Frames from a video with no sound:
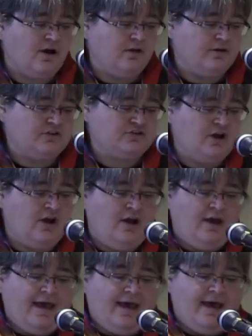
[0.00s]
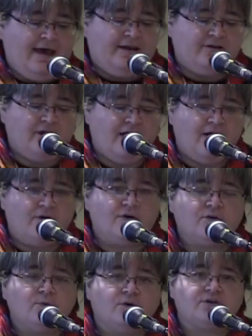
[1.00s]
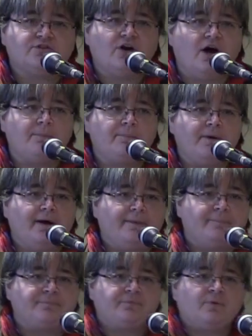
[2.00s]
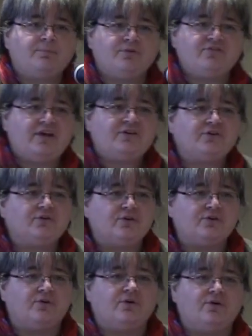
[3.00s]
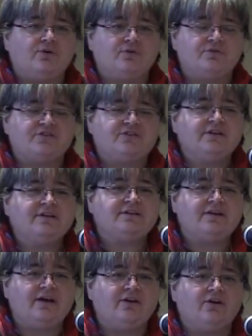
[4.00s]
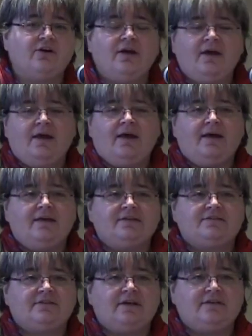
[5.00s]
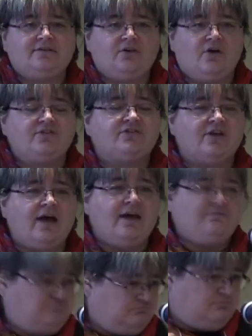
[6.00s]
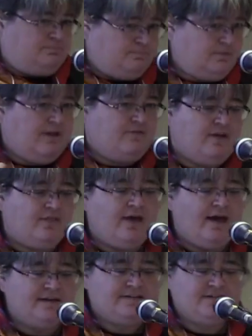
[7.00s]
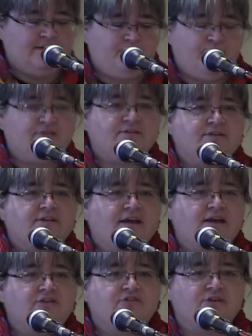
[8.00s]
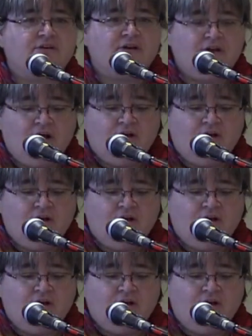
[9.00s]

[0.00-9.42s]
College, and our workshop presenter or facilitator is on site giving that presentation.